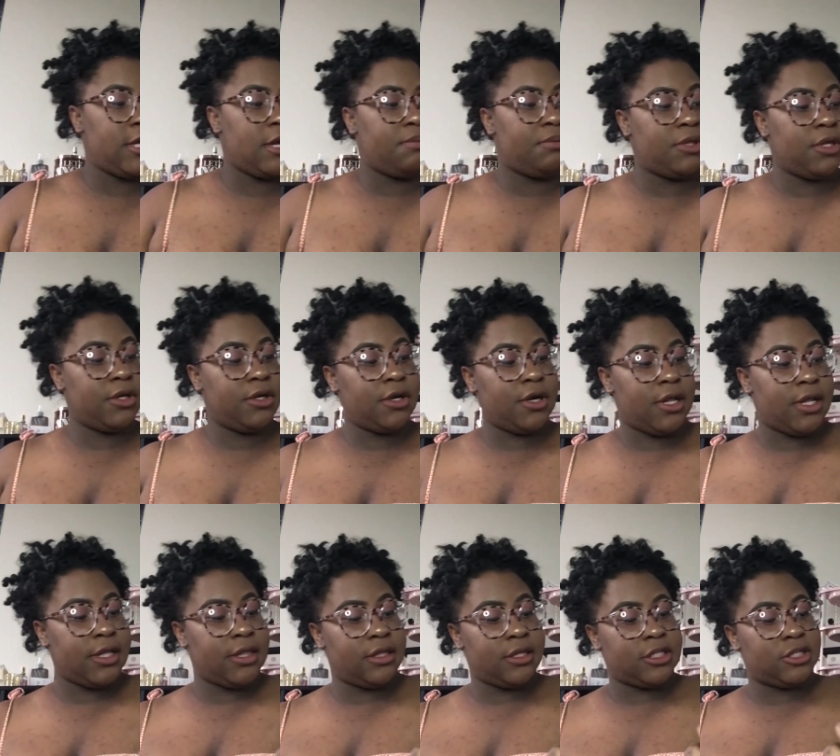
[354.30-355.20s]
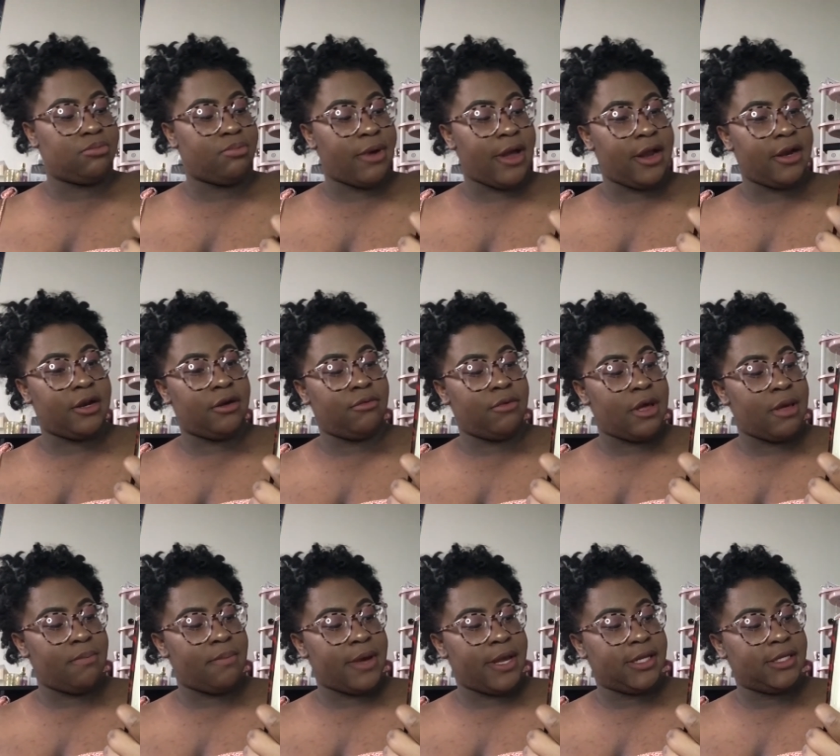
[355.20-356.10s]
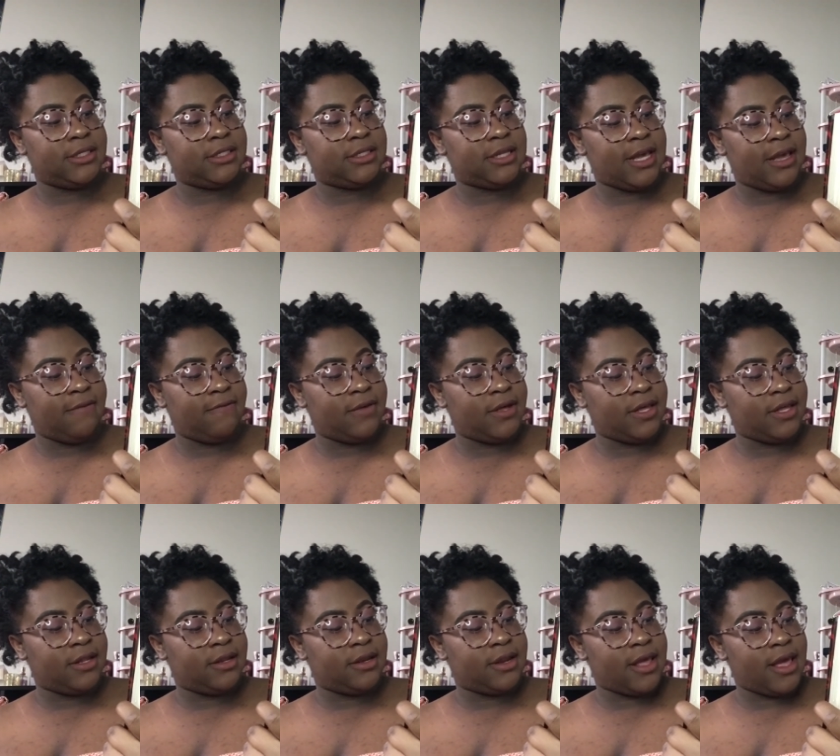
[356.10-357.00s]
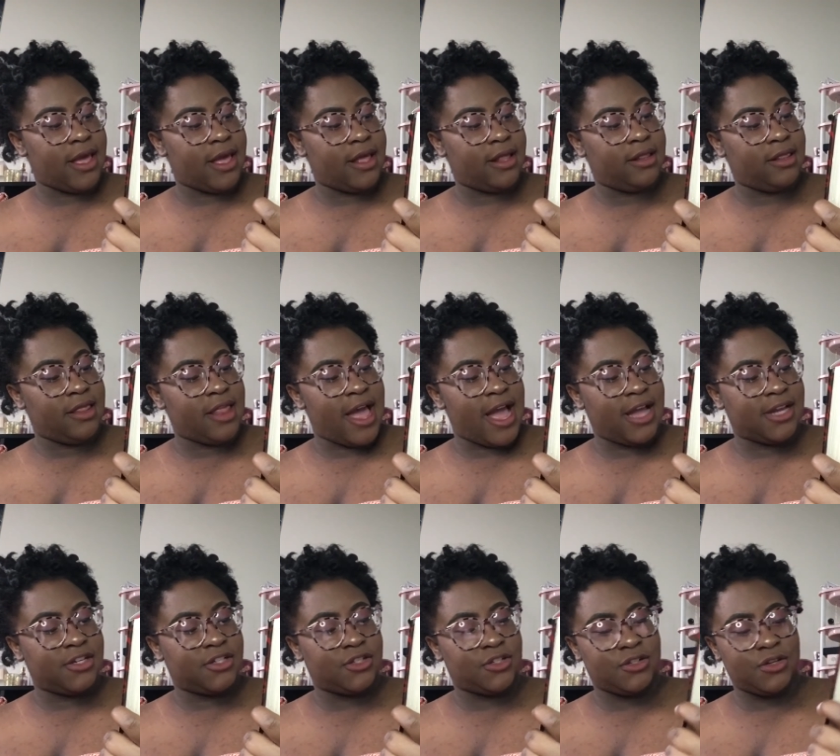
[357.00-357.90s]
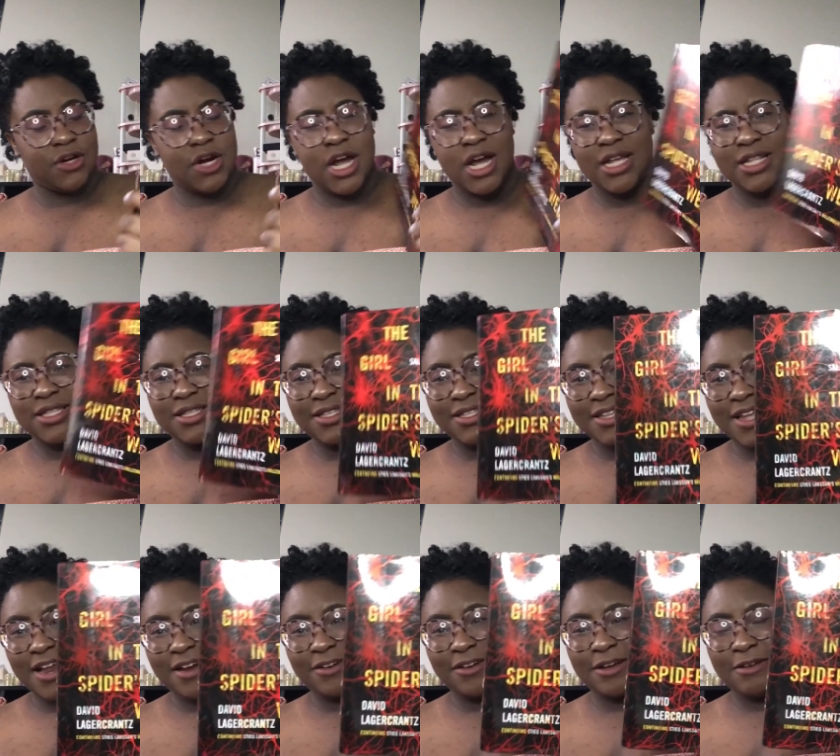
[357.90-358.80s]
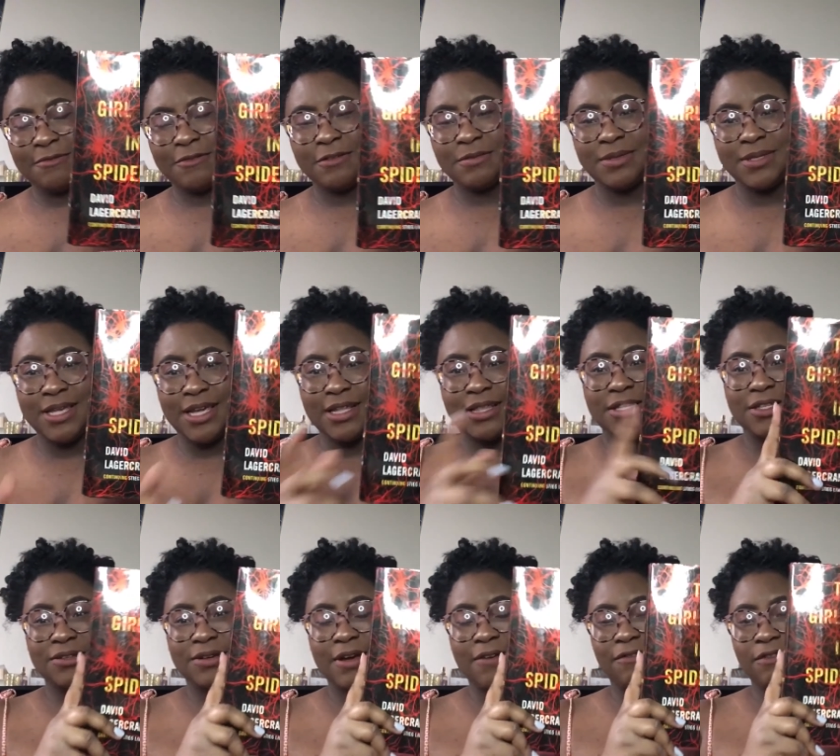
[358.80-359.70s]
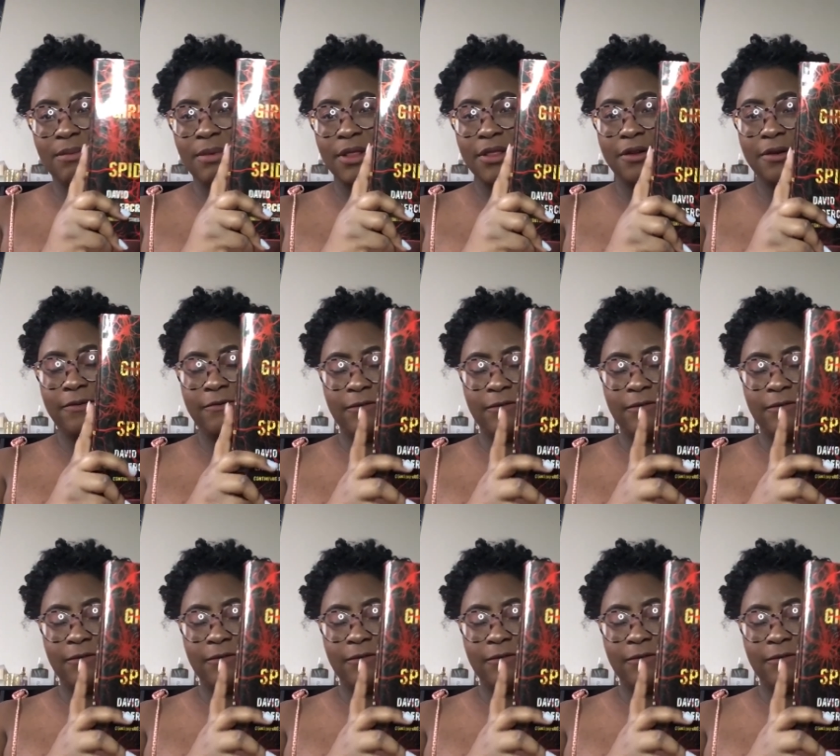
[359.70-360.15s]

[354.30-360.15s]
The Girl in the Spider Web by David Lashrance. I don't know if I'm saying this right, from A Little Free